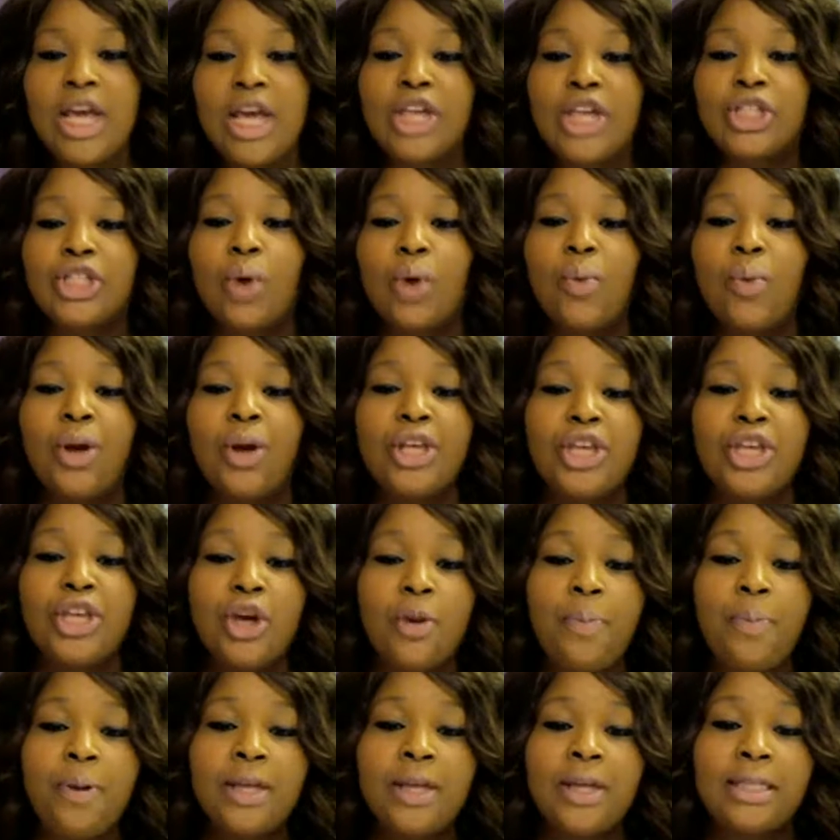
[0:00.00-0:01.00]
So when
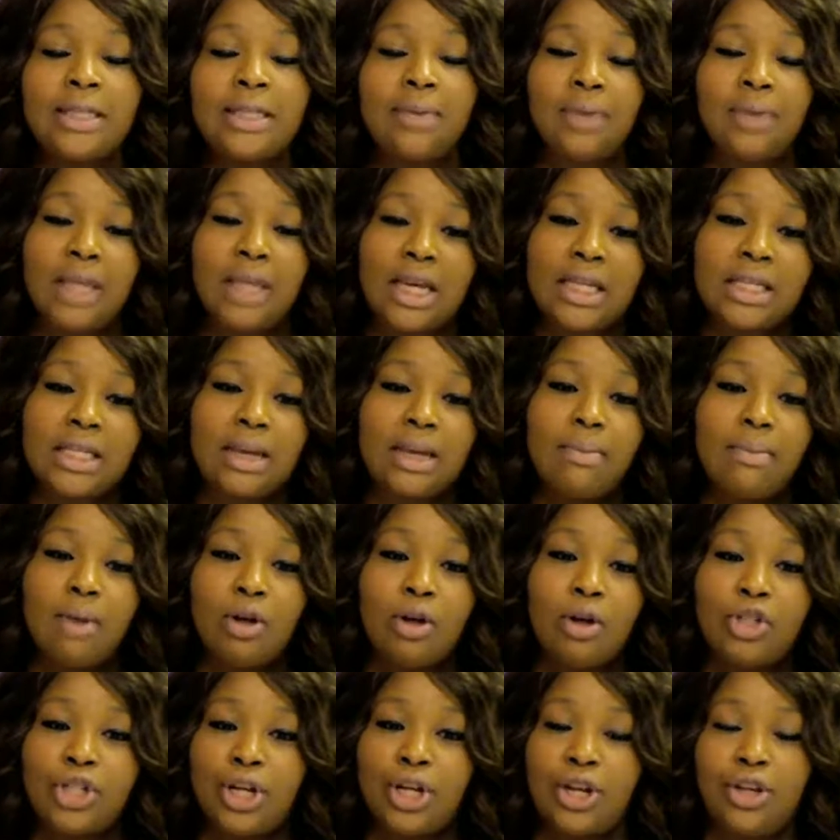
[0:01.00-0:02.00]
you put some things in
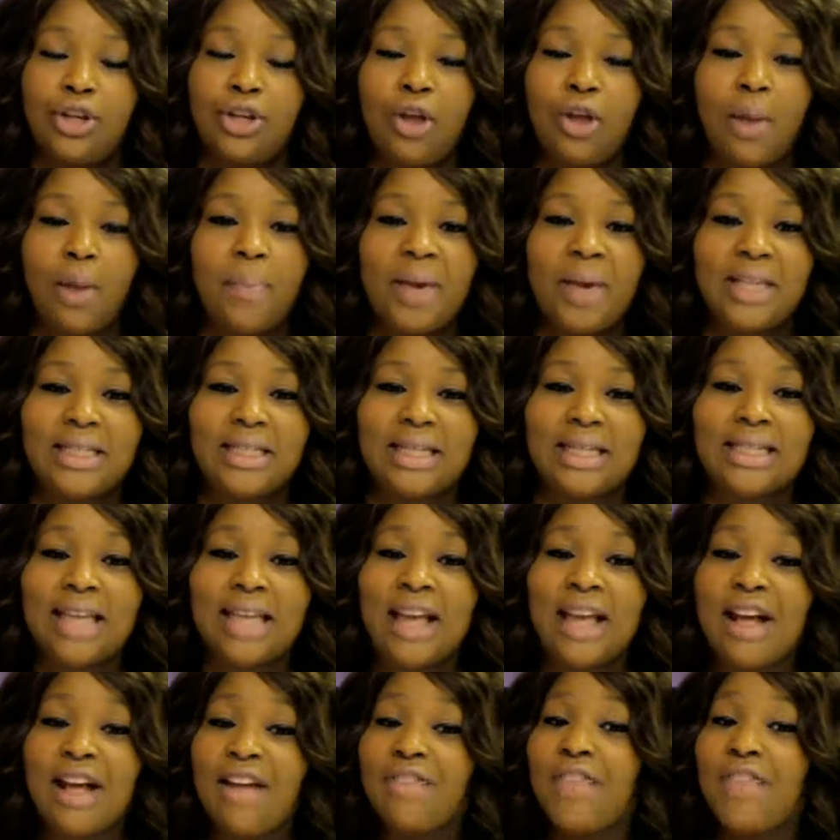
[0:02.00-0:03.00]
motion in your business,
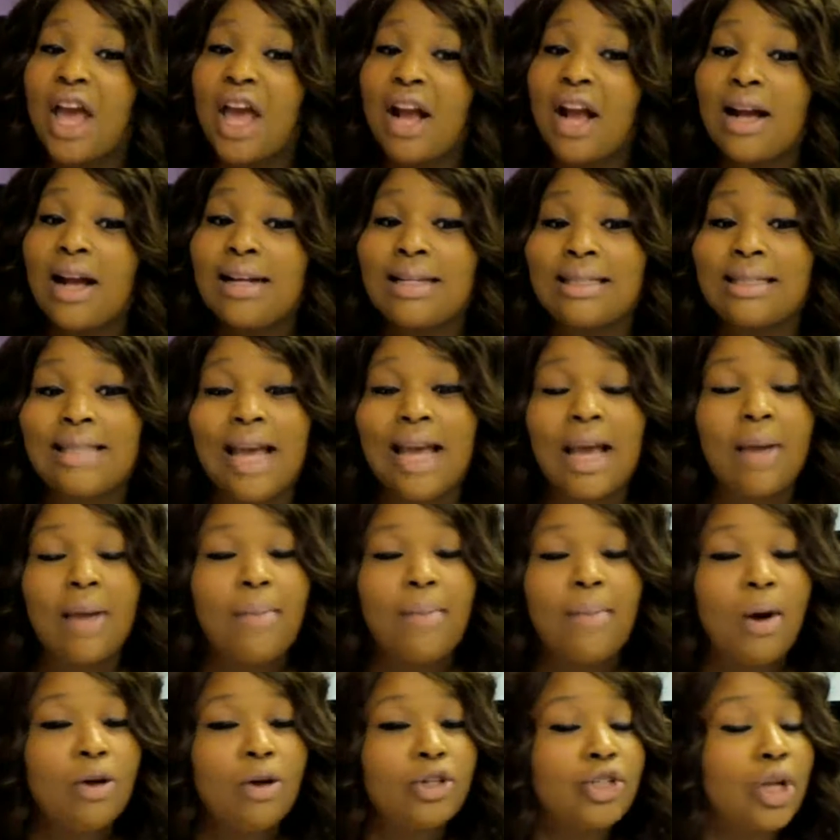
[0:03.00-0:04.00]
they're going to stay in
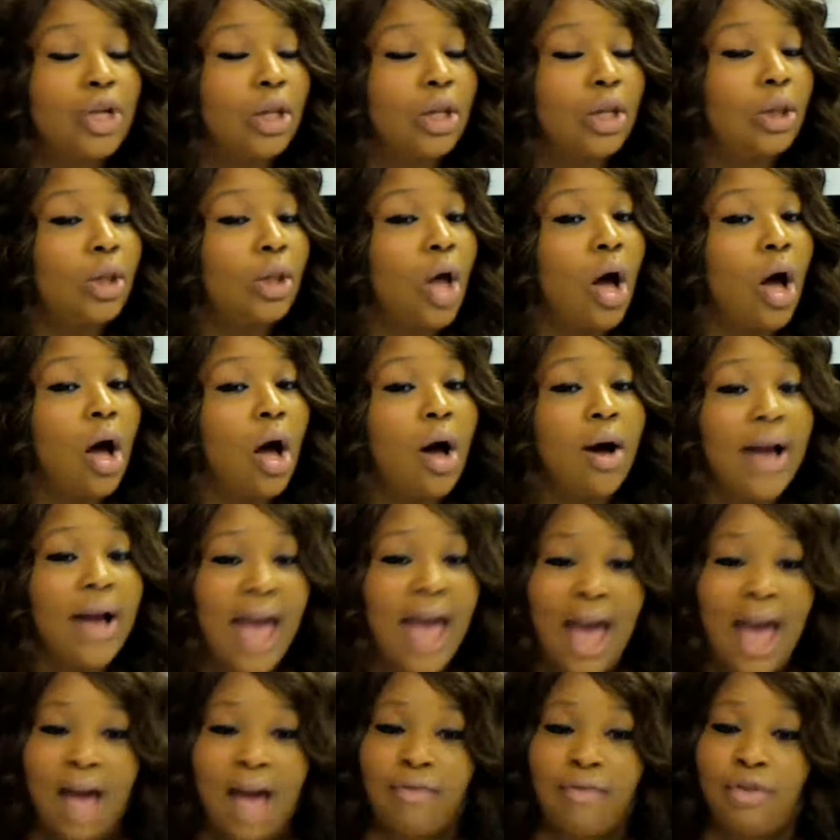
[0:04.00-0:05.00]
motion long
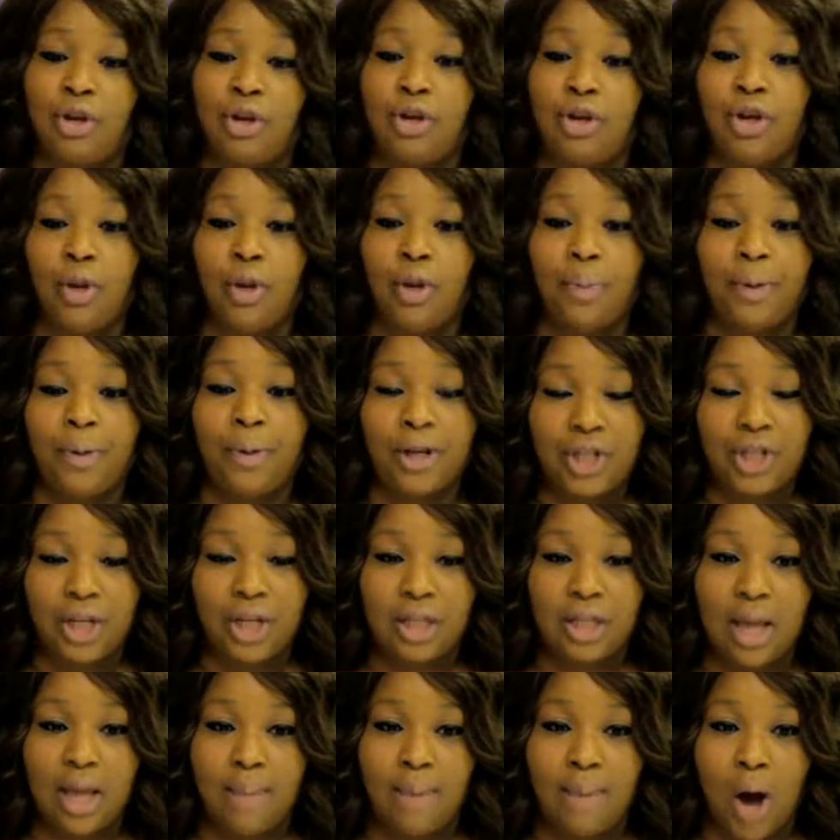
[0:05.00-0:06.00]
after you're pushing
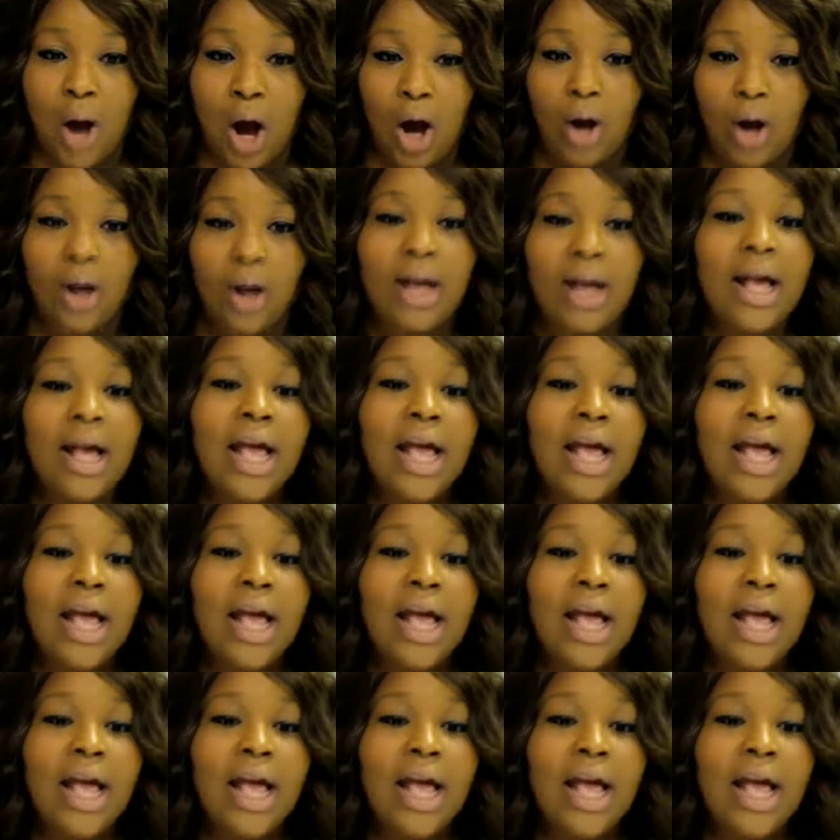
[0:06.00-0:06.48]
that ball.